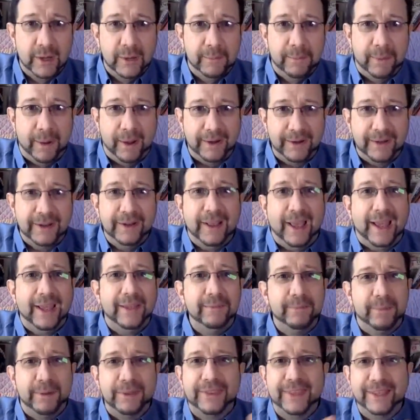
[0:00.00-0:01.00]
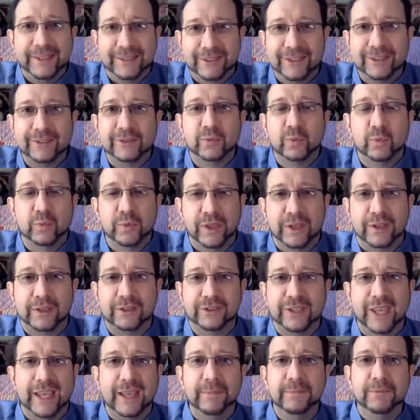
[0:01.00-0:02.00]
But this is the
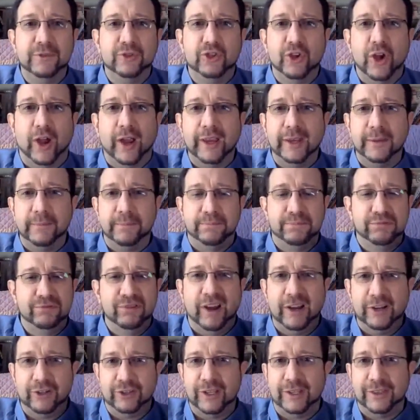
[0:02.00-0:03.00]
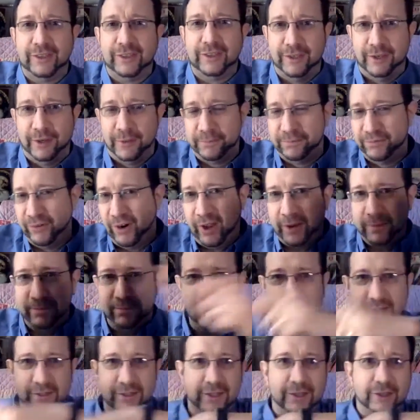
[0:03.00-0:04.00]
same giant brush that, broad
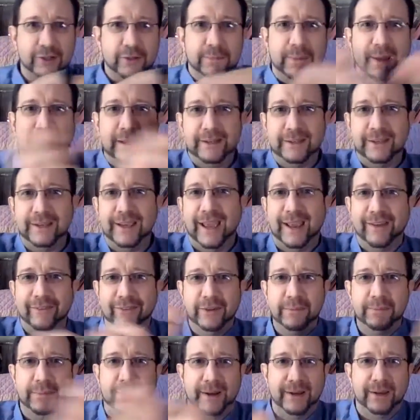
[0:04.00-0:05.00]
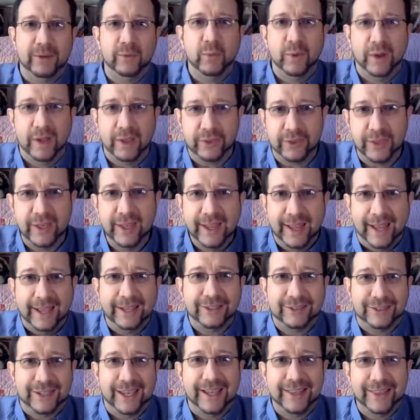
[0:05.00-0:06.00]
brush that they're painting everybody with,
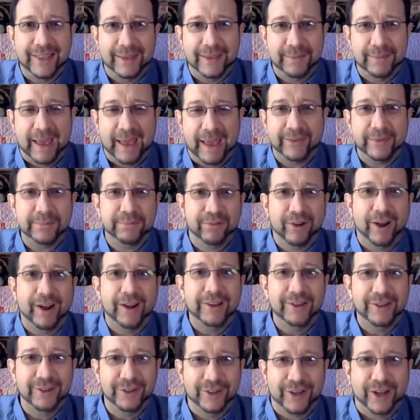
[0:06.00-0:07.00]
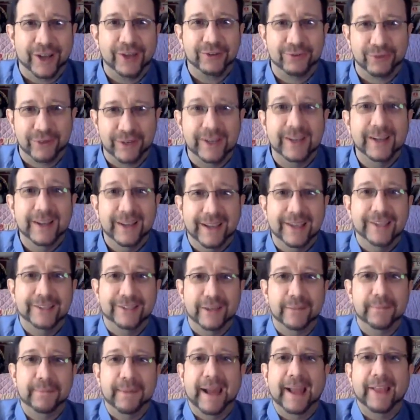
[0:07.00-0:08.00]
and saying that having pride in your country is
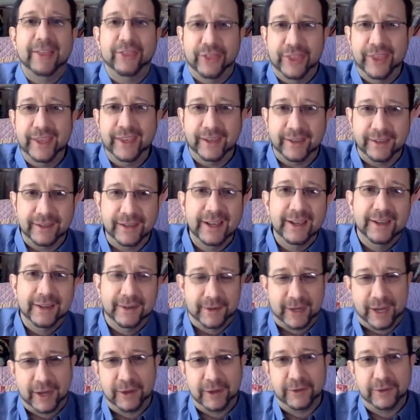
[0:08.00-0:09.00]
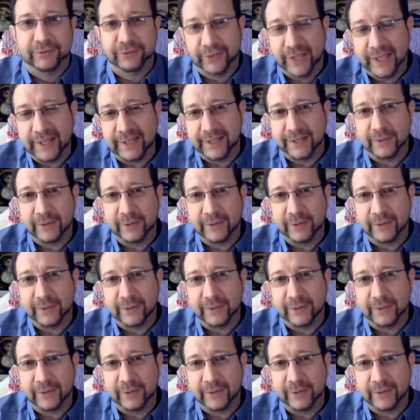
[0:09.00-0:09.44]
a bad thing, conflating